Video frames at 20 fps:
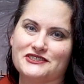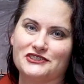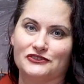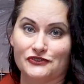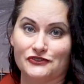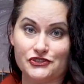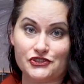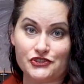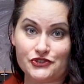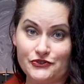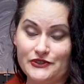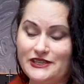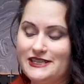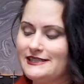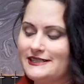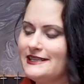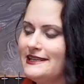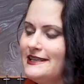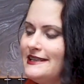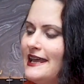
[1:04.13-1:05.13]
silver
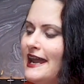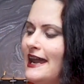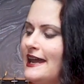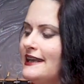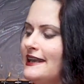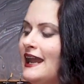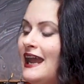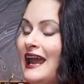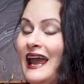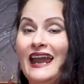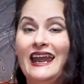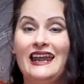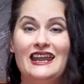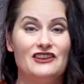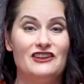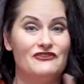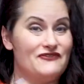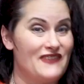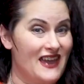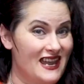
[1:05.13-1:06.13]
streaks in that.
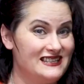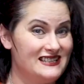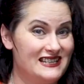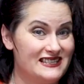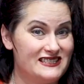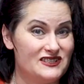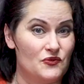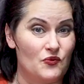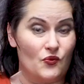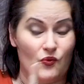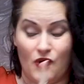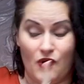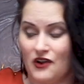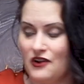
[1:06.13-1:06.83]
If that doesn't